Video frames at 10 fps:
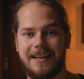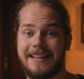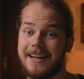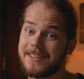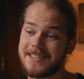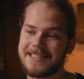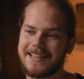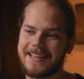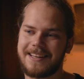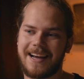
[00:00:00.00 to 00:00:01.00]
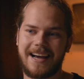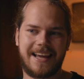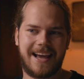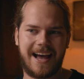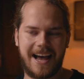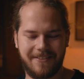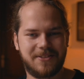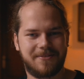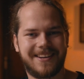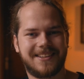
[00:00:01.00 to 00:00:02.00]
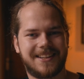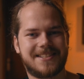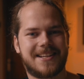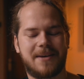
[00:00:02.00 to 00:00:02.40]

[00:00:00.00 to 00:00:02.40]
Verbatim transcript: And honestly, I haven't felt this